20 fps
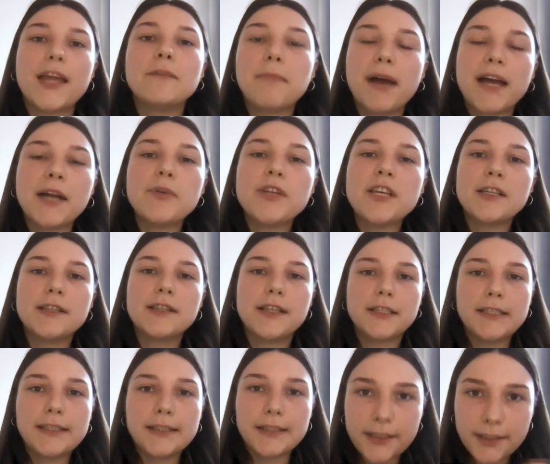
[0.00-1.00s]
in my opinion,
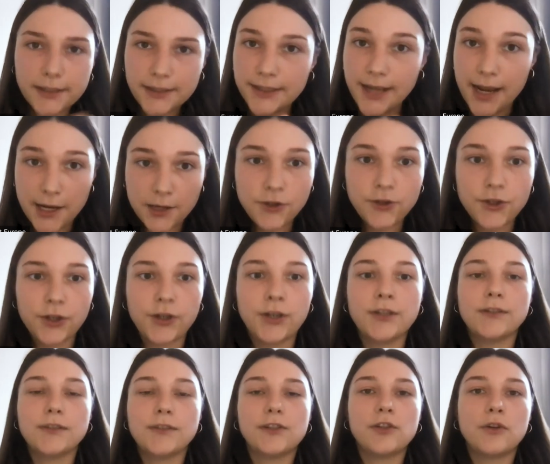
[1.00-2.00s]
there is this danger.